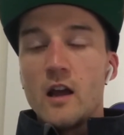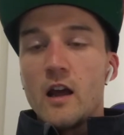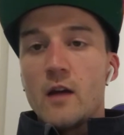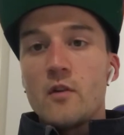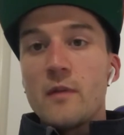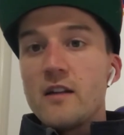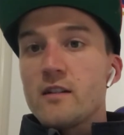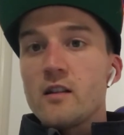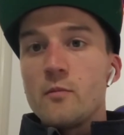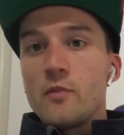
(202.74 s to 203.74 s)
and we're
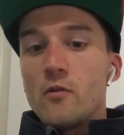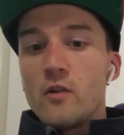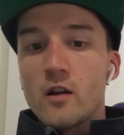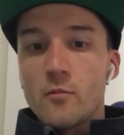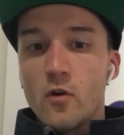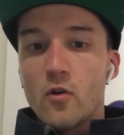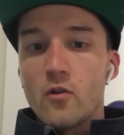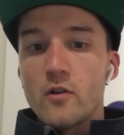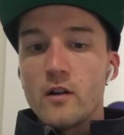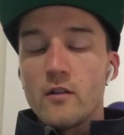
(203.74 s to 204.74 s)
basically building
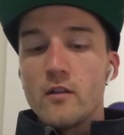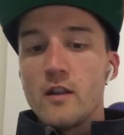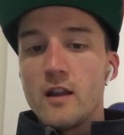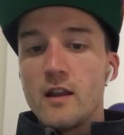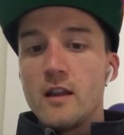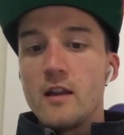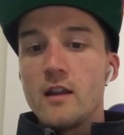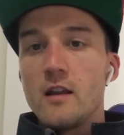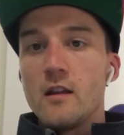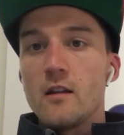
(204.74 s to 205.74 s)
upon the
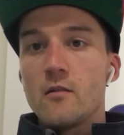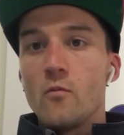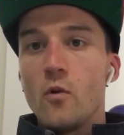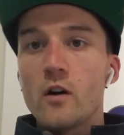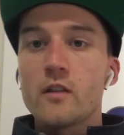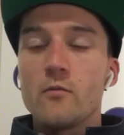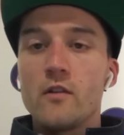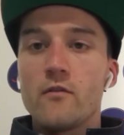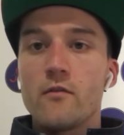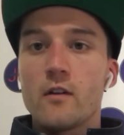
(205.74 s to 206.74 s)
work that
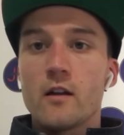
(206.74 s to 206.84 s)
we've